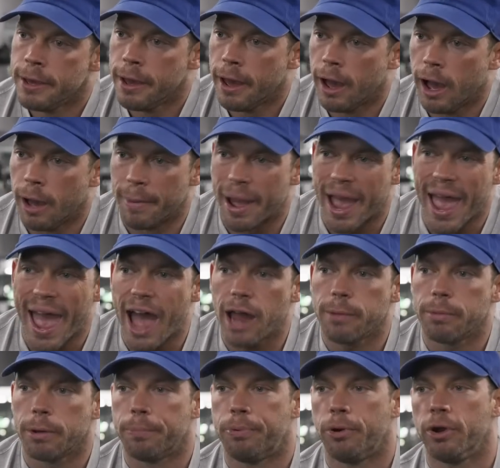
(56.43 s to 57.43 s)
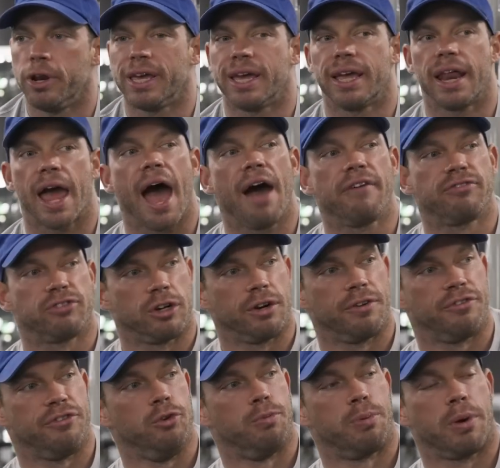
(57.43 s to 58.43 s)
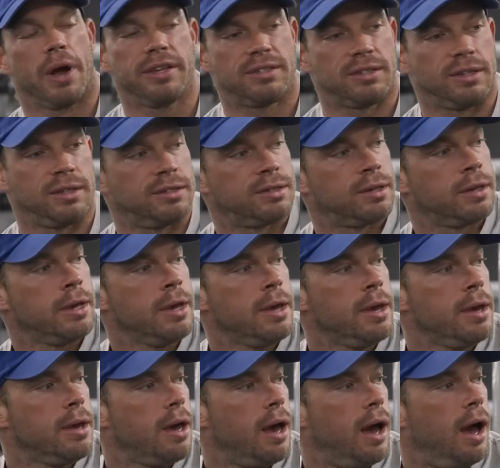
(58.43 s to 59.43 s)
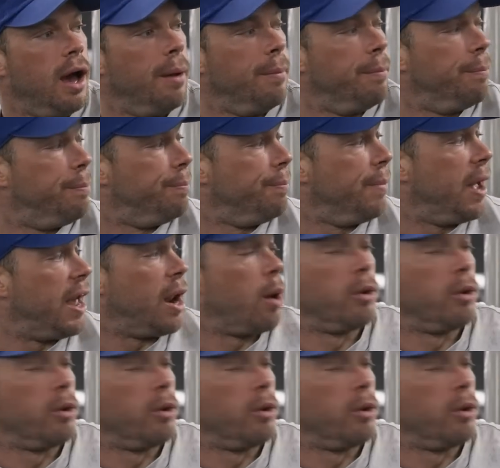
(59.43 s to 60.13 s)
I had been putting it after a few presses, and I